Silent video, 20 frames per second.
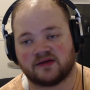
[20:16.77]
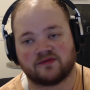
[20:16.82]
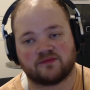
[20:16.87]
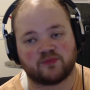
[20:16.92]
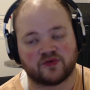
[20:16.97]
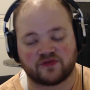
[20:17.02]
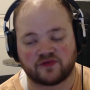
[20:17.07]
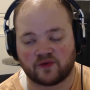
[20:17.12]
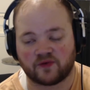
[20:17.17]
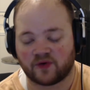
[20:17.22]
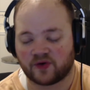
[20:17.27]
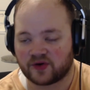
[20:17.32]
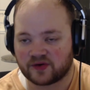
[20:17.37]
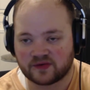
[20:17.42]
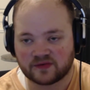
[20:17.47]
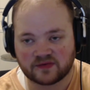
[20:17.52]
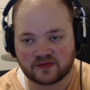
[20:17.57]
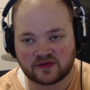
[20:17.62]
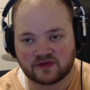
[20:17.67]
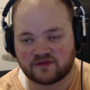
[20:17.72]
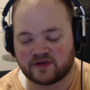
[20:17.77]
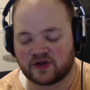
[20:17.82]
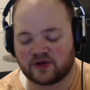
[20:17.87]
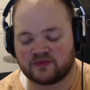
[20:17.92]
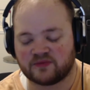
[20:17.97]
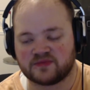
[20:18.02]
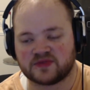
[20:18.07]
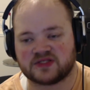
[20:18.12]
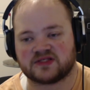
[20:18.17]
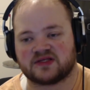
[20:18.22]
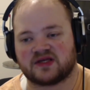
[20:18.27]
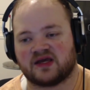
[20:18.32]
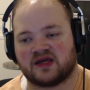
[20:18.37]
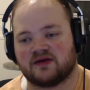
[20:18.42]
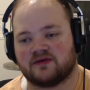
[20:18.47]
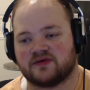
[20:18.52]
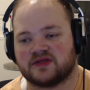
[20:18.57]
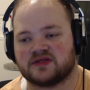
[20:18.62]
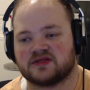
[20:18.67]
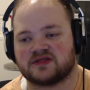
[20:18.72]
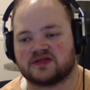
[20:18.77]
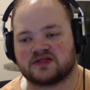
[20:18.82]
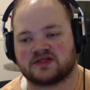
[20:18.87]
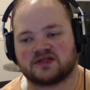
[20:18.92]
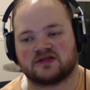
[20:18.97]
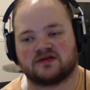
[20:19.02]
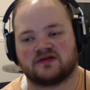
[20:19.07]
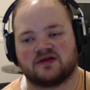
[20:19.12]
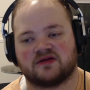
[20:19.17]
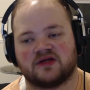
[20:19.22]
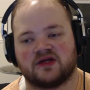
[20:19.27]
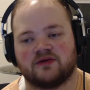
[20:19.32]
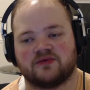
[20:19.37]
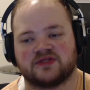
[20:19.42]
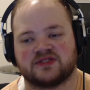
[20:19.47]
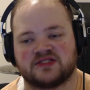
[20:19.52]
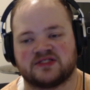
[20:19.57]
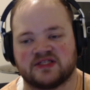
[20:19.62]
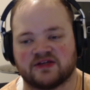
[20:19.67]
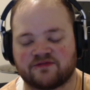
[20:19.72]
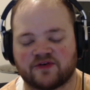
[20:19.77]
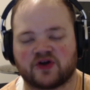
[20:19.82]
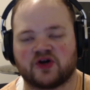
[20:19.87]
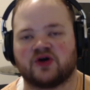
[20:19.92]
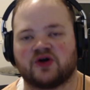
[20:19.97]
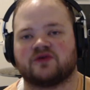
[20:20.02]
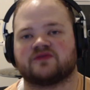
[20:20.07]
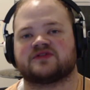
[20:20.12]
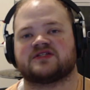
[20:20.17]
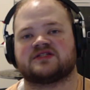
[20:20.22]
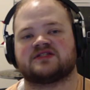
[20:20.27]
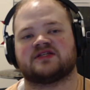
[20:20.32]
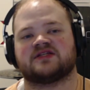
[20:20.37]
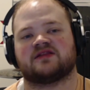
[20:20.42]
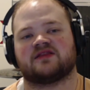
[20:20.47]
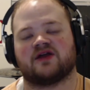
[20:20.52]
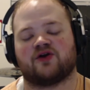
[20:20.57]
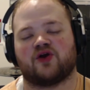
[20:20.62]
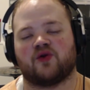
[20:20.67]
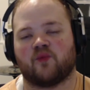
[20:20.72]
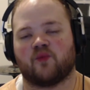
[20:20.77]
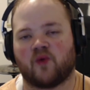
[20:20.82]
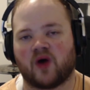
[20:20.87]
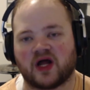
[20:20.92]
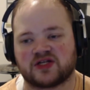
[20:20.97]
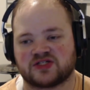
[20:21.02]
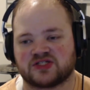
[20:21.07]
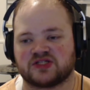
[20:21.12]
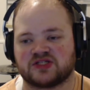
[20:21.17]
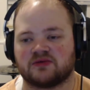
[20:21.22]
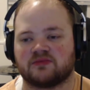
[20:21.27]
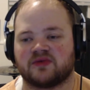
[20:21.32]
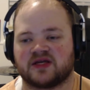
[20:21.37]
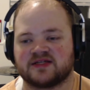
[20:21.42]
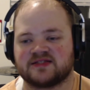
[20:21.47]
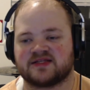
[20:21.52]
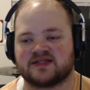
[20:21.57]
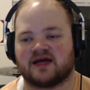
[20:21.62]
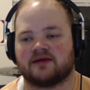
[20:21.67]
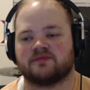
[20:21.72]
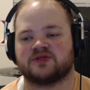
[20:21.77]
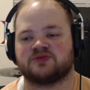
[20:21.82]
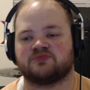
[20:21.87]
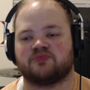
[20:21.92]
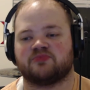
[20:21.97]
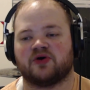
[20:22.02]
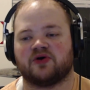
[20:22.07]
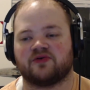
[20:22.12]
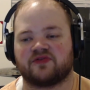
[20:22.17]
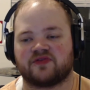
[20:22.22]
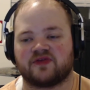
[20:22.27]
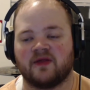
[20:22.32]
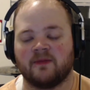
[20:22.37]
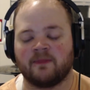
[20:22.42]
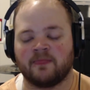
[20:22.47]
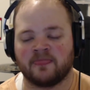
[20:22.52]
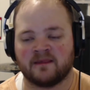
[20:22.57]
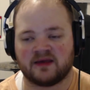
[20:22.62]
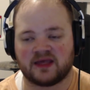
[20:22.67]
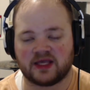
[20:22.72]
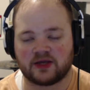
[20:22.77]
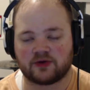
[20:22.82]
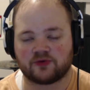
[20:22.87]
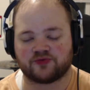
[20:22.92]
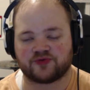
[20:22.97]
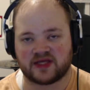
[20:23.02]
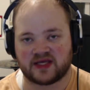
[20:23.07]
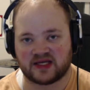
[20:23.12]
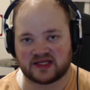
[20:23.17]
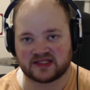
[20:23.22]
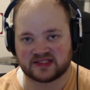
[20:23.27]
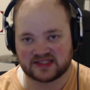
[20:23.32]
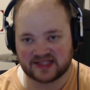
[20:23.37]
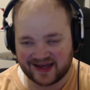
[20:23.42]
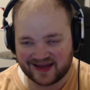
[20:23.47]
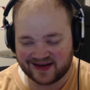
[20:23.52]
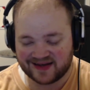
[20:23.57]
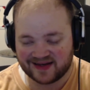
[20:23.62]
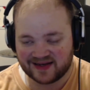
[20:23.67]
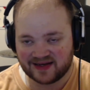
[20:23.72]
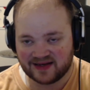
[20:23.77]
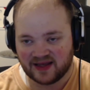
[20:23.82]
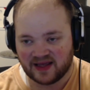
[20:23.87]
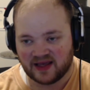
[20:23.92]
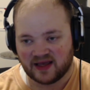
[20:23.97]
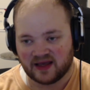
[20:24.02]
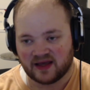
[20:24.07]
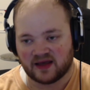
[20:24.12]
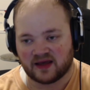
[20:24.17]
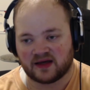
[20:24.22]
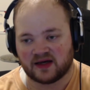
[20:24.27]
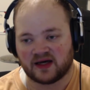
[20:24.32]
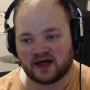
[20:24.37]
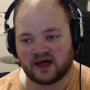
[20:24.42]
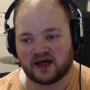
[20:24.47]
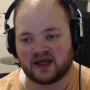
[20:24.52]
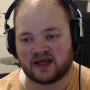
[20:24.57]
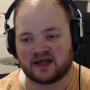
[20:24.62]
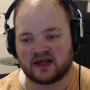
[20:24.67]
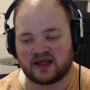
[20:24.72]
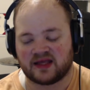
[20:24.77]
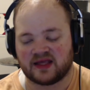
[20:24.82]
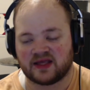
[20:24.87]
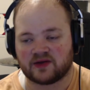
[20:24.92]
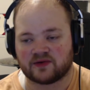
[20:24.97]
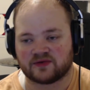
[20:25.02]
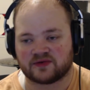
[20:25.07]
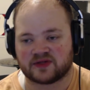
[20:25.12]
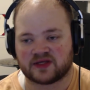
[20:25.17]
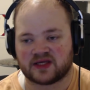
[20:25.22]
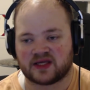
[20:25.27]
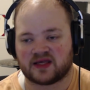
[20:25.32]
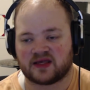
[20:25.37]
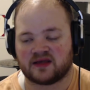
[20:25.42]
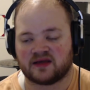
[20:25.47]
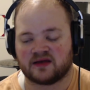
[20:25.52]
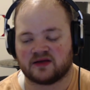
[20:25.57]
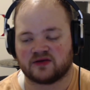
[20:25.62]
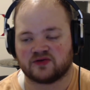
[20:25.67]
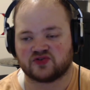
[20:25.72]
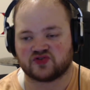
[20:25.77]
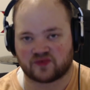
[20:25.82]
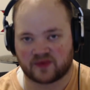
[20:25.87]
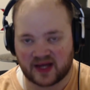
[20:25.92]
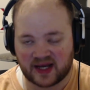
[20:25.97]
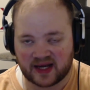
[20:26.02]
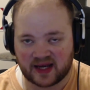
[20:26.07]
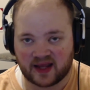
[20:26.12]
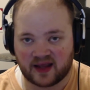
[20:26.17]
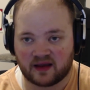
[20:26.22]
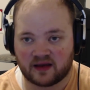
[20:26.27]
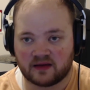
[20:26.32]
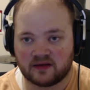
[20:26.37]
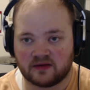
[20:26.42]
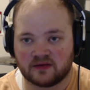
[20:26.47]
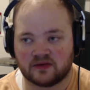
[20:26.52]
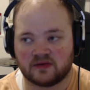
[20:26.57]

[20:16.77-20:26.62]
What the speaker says: before the films. It was difficult to sit there and watch them because I was both equally excited and equally dreading